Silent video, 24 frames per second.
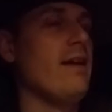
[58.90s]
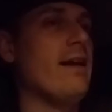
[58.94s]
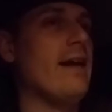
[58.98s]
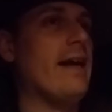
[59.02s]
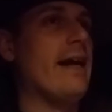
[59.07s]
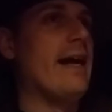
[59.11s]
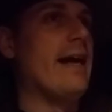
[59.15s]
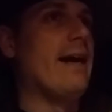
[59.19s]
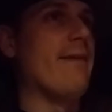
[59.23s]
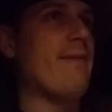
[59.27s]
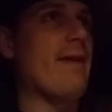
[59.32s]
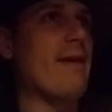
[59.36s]

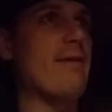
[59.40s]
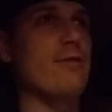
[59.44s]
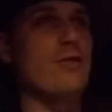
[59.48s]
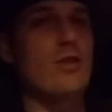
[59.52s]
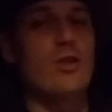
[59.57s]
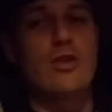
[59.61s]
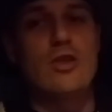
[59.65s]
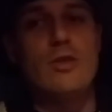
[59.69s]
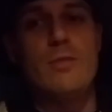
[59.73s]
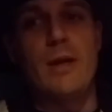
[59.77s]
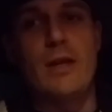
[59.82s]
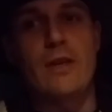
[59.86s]
that was
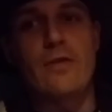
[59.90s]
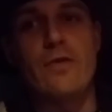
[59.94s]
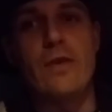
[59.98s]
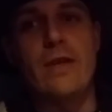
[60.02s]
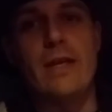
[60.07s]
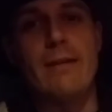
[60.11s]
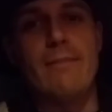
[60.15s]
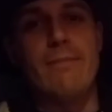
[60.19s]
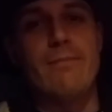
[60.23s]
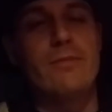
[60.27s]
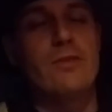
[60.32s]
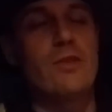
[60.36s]
a little too much
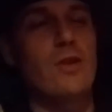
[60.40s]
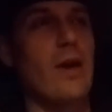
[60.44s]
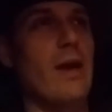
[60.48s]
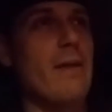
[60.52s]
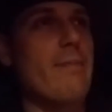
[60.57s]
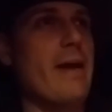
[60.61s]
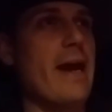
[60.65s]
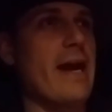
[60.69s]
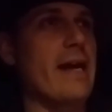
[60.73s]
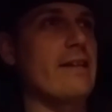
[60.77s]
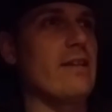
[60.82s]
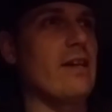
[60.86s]
for him. So
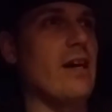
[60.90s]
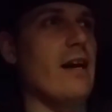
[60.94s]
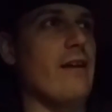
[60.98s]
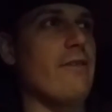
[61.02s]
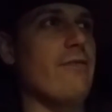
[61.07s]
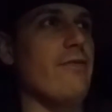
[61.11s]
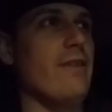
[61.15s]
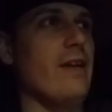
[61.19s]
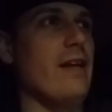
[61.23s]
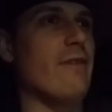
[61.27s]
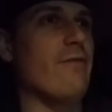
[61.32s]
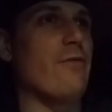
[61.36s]
I backed
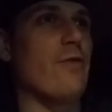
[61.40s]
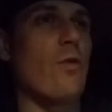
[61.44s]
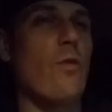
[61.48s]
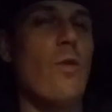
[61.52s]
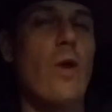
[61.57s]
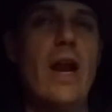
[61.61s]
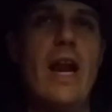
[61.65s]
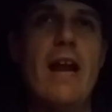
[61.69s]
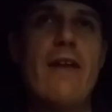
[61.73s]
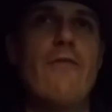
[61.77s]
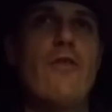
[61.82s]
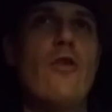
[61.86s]
off, and for
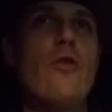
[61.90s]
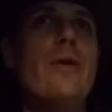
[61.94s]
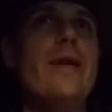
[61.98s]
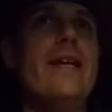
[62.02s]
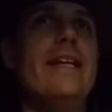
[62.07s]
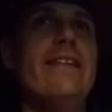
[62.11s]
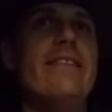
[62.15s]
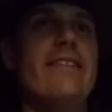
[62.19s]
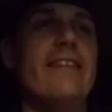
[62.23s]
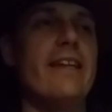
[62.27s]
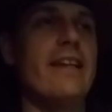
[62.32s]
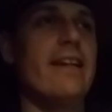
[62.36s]
whatever
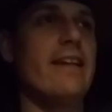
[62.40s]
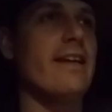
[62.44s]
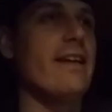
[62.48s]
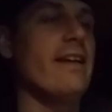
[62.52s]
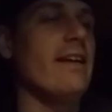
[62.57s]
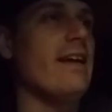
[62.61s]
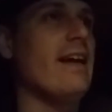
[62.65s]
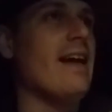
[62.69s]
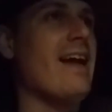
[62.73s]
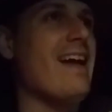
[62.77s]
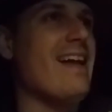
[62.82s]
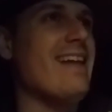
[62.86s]
reason,
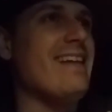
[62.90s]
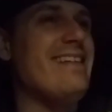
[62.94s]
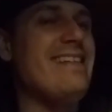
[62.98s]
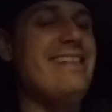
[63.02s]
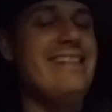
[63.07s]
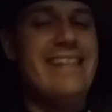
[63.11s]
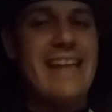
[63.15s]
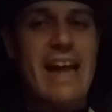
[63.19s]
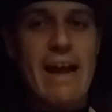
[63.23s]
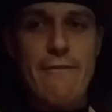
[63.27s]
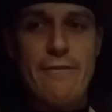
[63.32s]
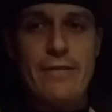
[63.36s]

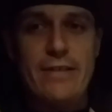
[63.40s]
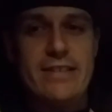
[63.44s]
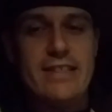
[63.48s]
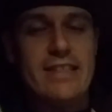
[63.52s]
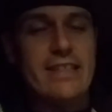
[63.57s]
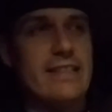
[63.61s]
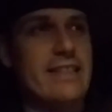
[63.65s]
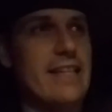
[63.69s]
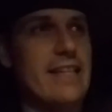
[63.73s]
deficit